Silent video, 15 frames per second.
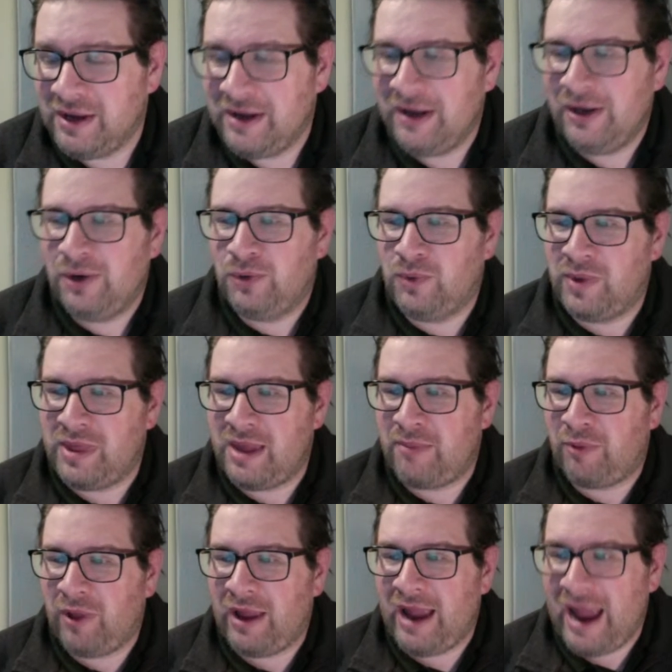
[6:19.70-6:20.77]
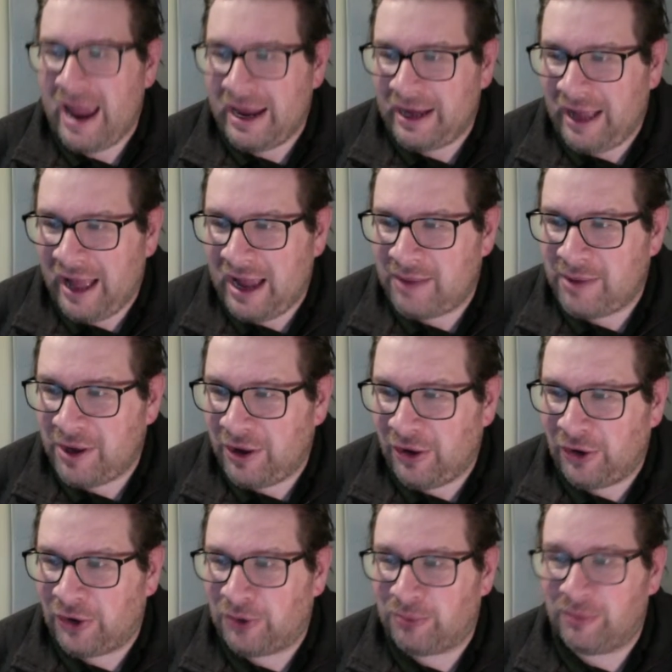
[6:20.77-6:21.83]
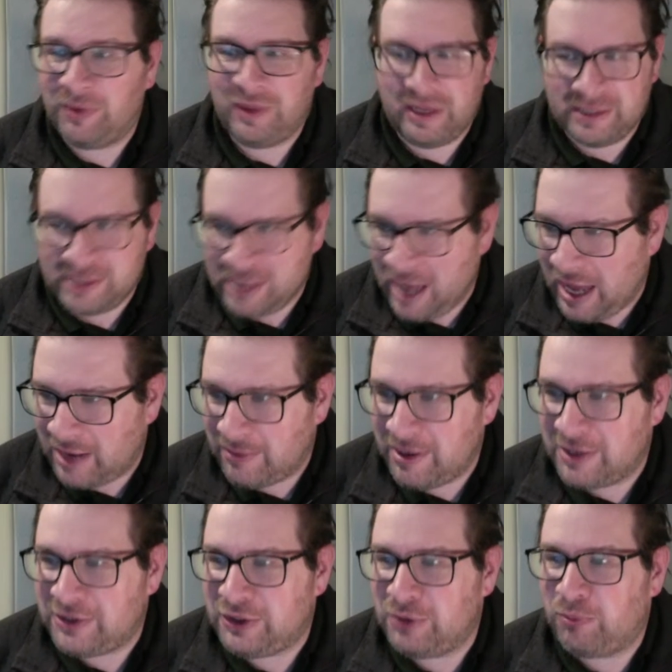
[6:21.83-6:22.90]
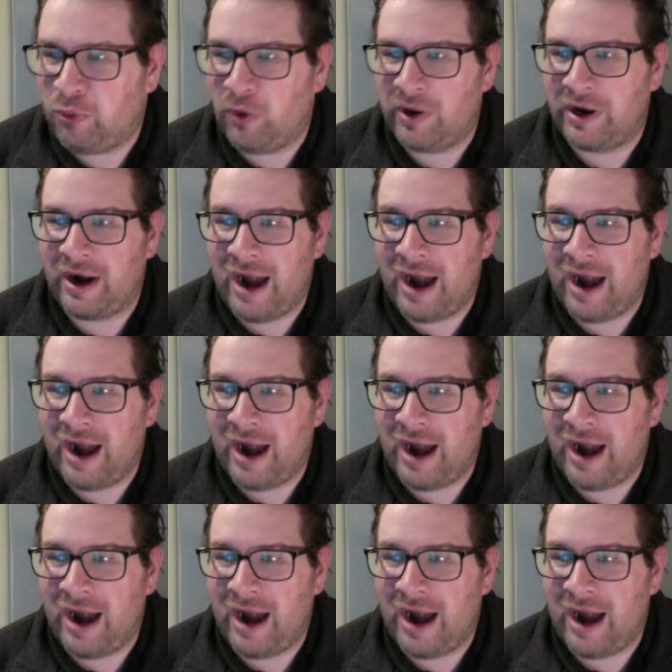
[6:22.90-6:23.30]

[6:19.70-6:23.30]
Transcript: When they play Anaheim at home, that's got to be a 2-pointer.